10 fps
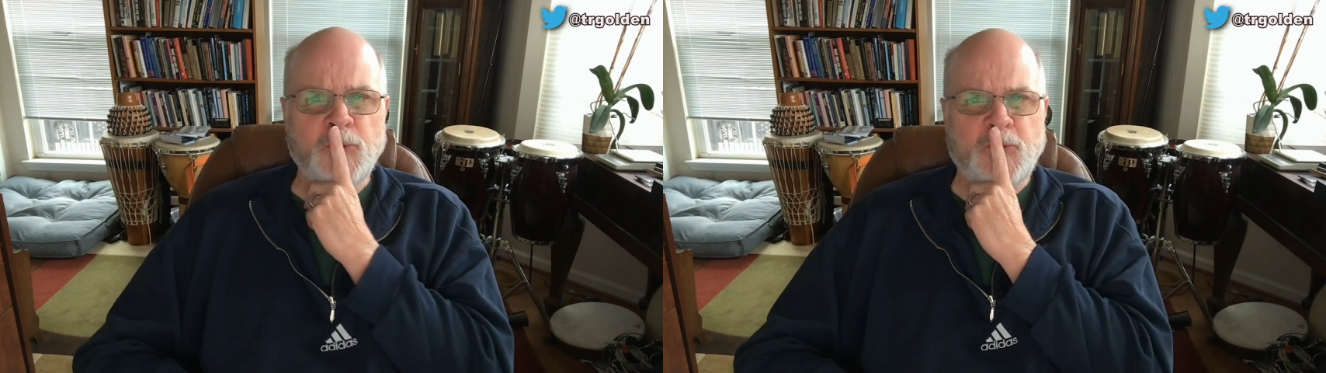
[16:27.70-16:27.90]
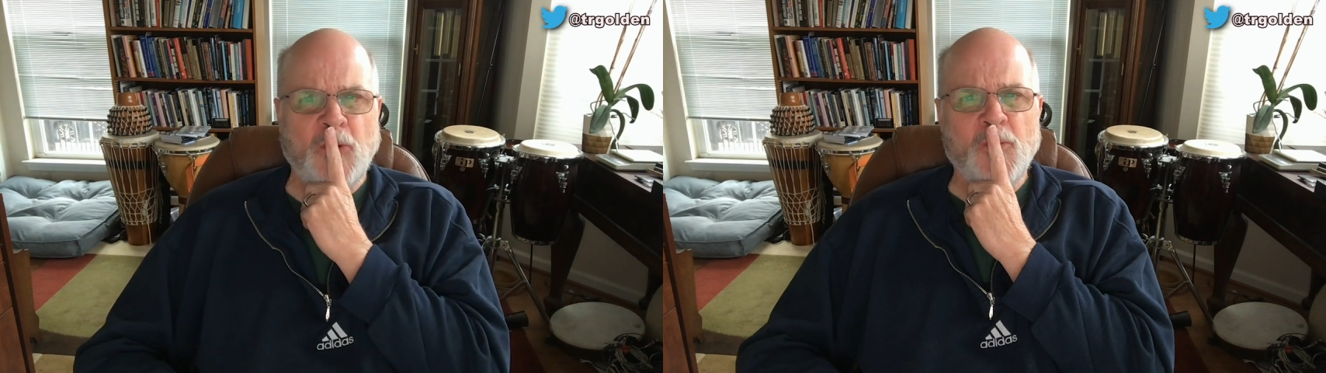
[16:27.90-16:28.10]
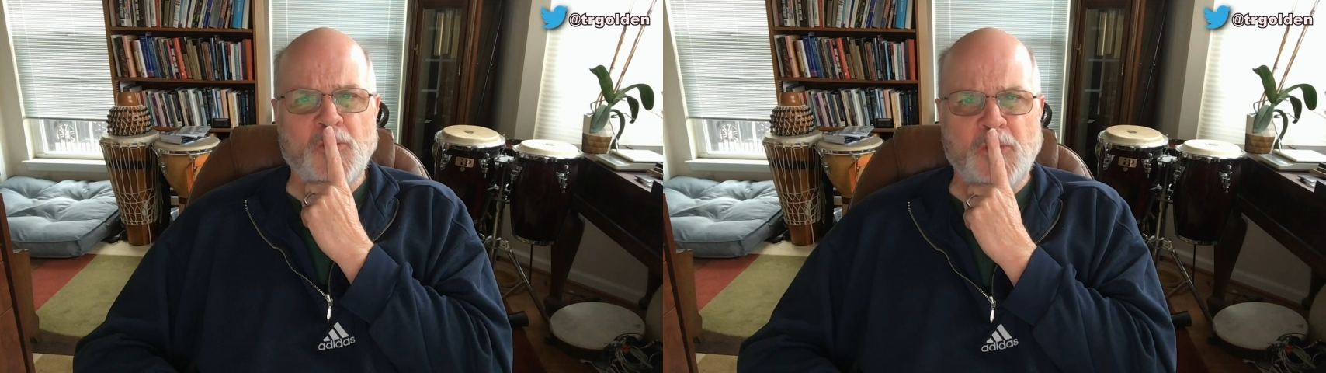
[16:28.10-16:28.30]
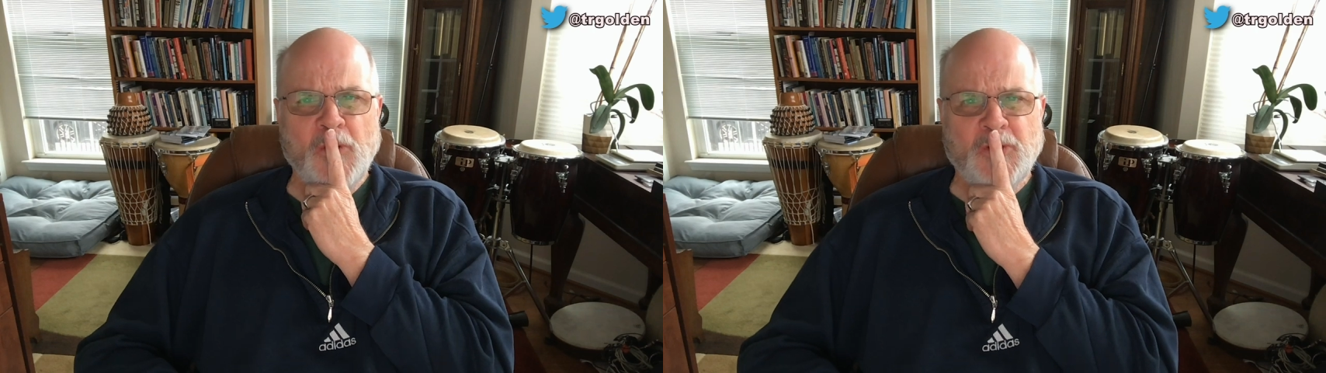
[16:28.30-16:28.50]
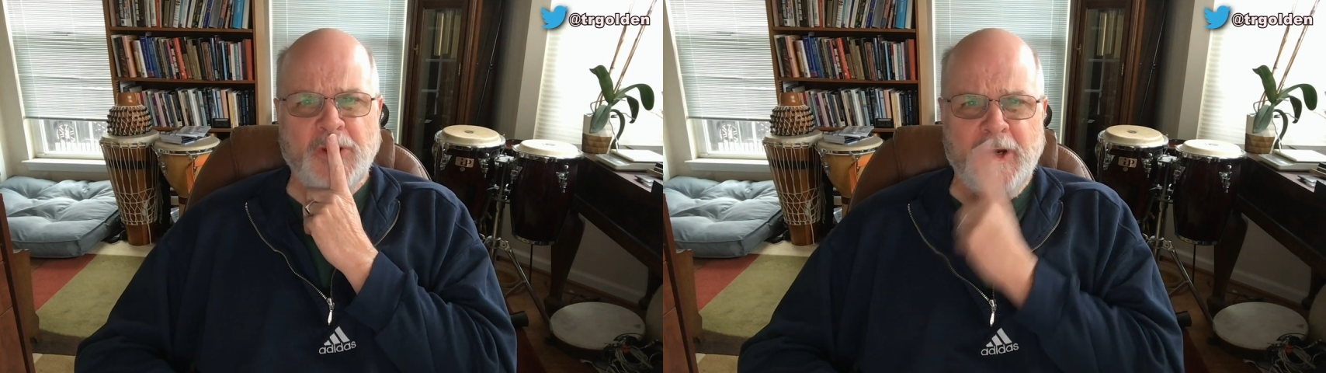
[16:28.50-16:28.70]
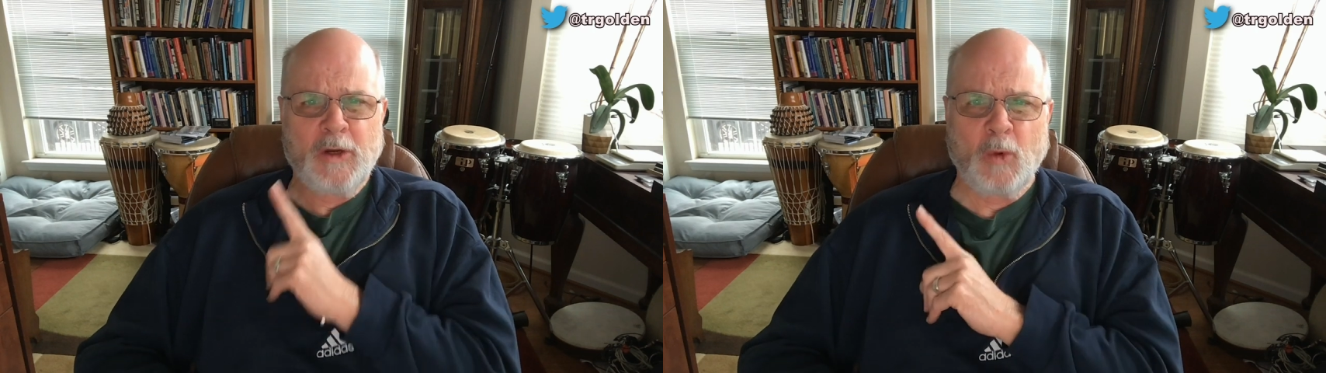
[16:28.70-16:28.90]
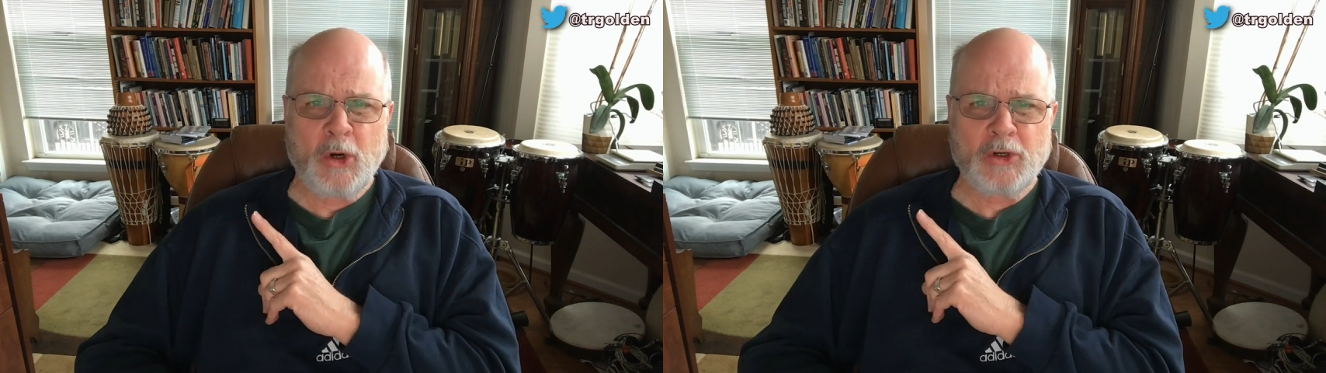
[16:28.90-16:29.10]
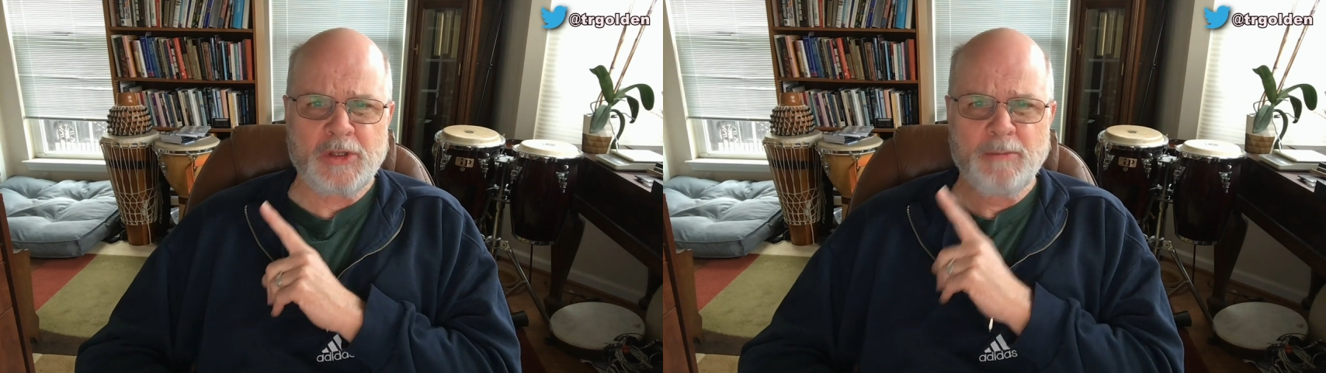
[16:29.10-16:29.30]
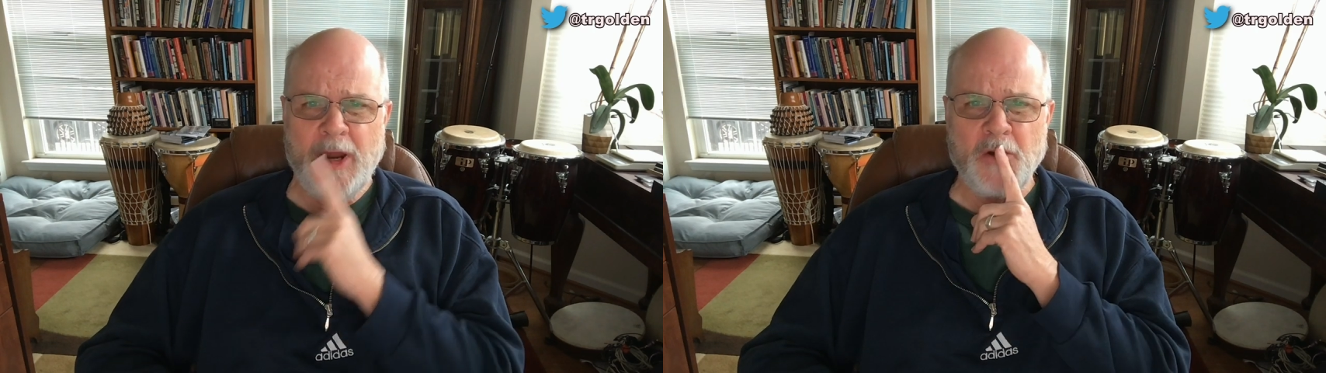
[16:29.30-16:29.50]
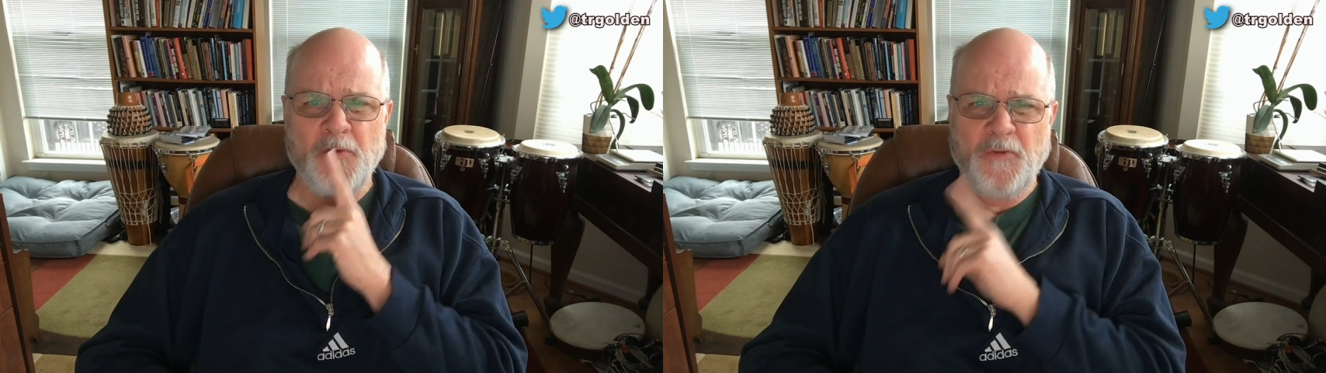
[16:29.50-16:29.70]
don't say any words that
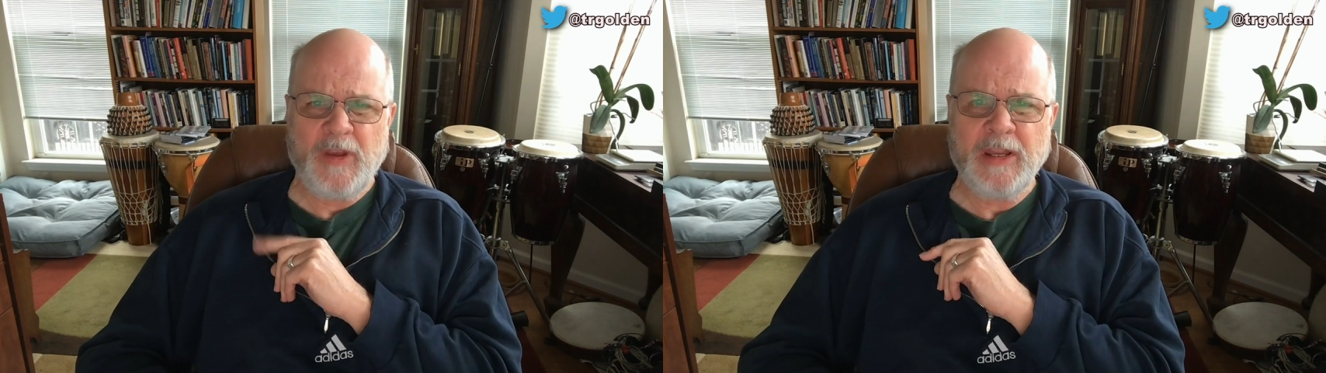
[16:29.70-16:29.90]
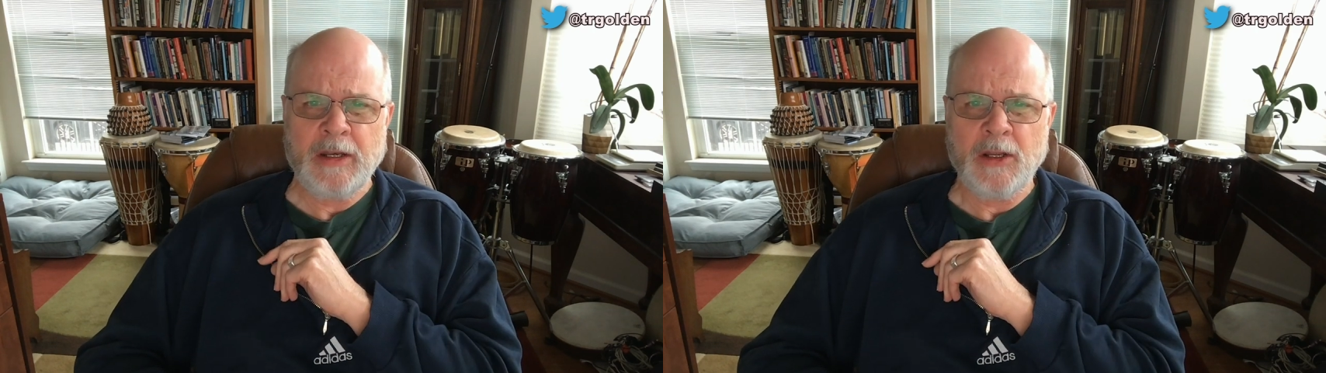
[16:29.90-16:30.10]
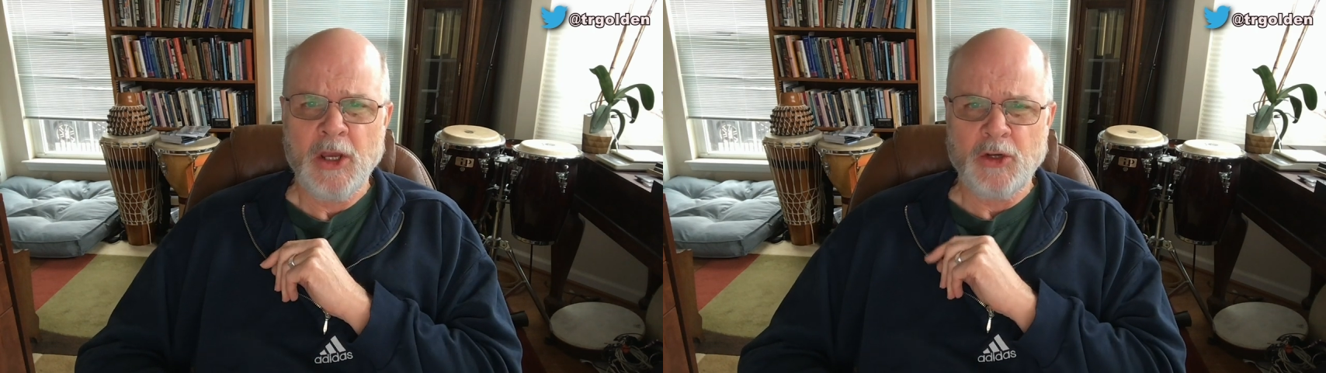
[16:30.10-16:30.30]
might offend.